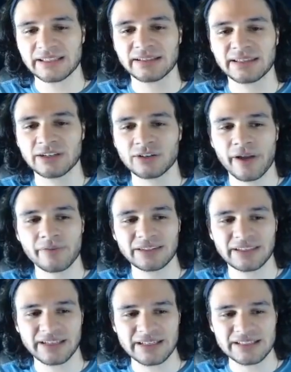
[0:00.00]
clear
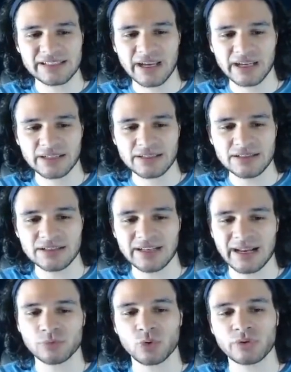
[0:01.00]
everything in seconds. And
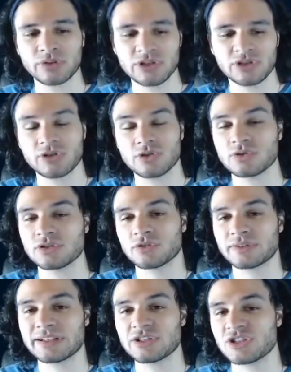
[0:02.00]
I'm going to show you
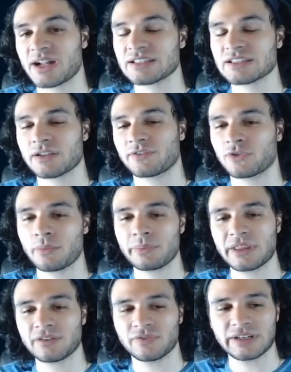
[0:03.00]
screenshots from
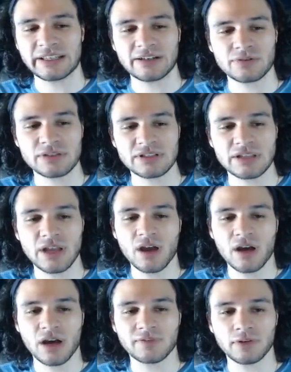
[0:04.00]
their videos
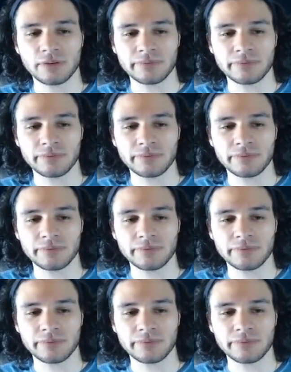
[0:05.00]
of all of